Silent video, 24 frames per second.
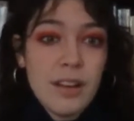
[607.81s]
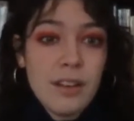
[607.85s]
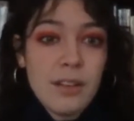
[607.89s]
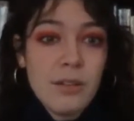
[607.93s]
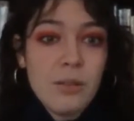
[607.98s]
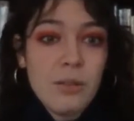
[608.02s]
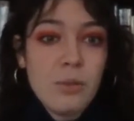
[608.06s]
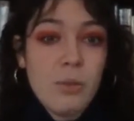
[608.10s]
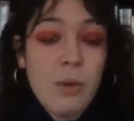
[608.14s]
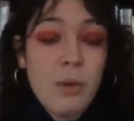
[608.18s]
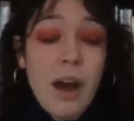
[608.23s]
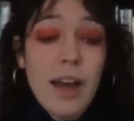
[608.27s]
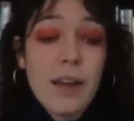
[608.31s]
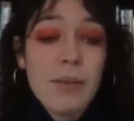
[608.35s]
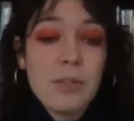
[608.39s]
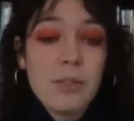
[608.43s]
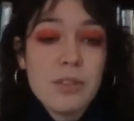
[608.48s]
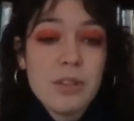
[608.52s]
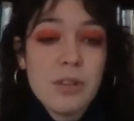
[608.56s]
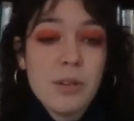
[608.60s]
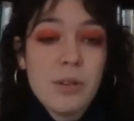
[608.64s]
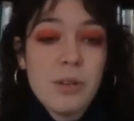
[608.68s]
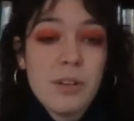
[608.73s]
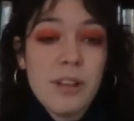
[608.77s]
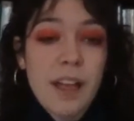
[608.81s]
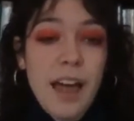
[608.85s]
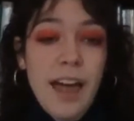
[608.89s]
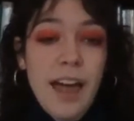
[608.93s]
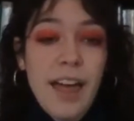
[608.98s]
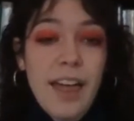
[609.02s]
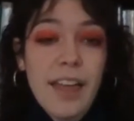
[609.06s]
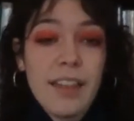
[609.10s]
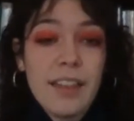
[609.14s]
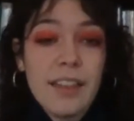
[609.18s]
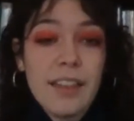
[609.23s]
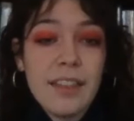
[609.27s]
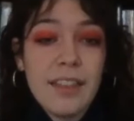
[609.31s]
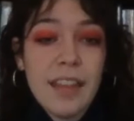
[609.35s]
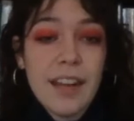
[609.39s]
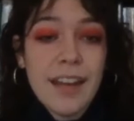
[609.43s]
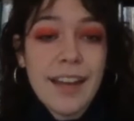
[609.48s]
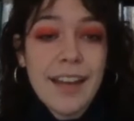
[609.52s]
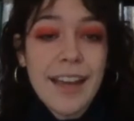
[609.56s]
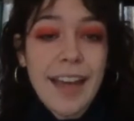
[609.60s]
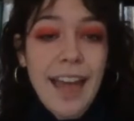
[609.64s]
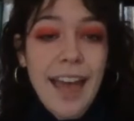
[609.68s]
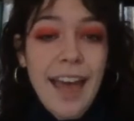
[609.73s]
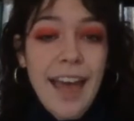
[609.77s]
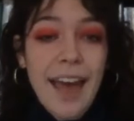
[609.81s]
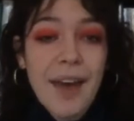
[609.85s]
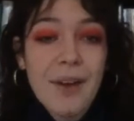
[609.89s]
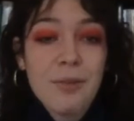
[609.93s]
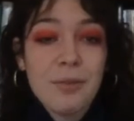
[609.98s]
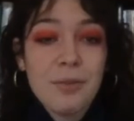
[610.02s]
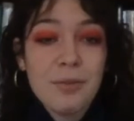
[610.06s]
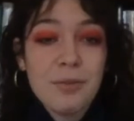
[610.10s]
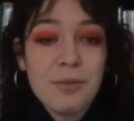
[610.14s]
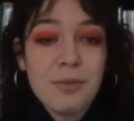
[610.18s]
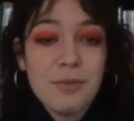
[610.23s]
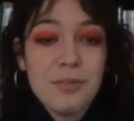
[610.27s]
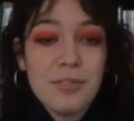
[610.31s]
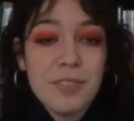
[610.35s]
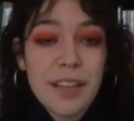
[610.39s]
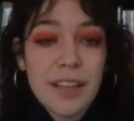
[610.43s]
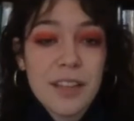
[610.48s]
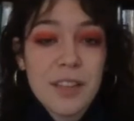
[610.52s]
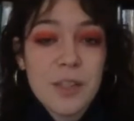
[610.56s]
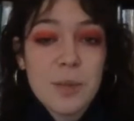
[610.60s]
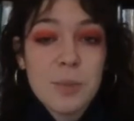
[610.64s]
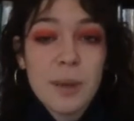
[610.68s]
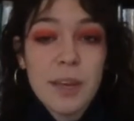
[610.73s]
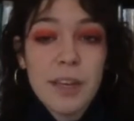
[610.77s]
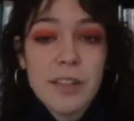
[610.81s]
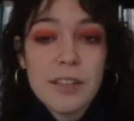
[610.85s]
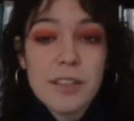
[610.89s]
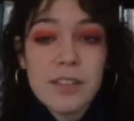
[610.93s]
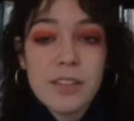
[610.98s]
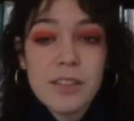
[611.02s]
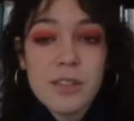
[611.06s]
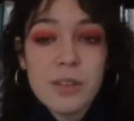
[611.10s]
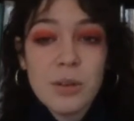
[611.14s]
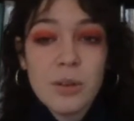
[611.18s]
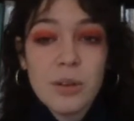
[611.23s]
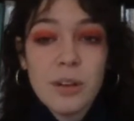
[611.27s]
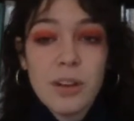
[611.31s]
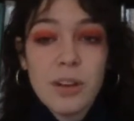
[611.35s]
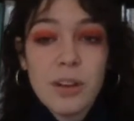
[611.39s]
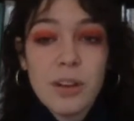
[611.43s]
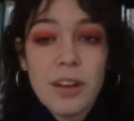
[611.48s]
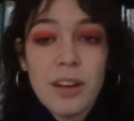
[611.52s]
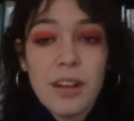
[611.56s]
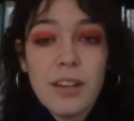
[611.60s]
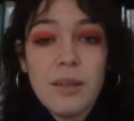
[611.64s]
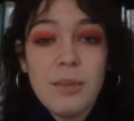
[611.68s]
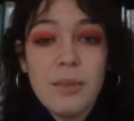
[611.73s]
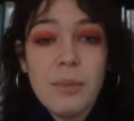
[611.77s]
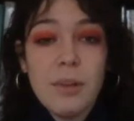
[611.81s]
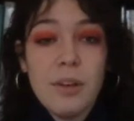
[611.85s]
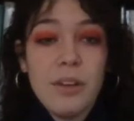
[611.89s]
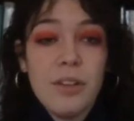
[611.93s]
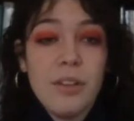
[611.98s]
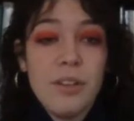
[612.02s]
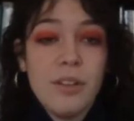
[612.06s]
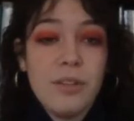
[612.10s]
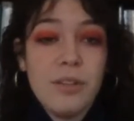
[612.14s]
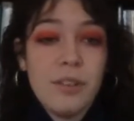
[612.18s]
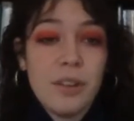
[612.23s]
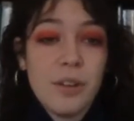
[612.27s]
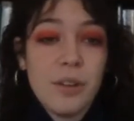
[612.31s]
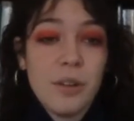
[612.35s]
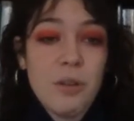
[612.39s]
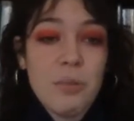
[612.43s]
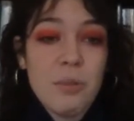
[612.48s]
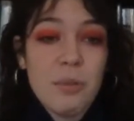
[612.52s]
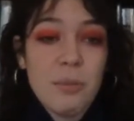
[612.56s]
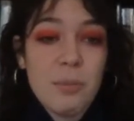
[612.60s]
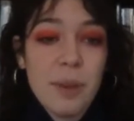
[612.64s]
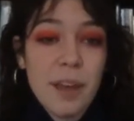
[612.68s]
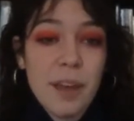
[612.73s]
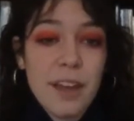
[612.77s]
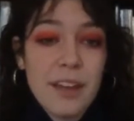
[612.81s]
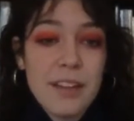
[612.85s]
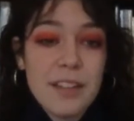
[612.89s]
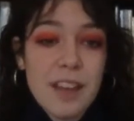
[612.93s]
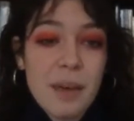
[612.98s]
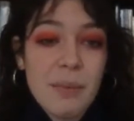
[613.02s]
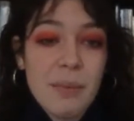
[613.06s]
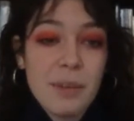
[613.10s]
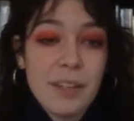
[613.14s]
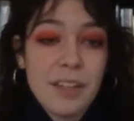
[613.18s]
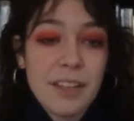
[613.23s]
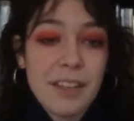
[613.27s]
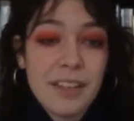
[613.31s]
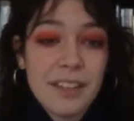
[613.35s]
why I'm so glad that I have like a space to do it in the middle of a global pandemic.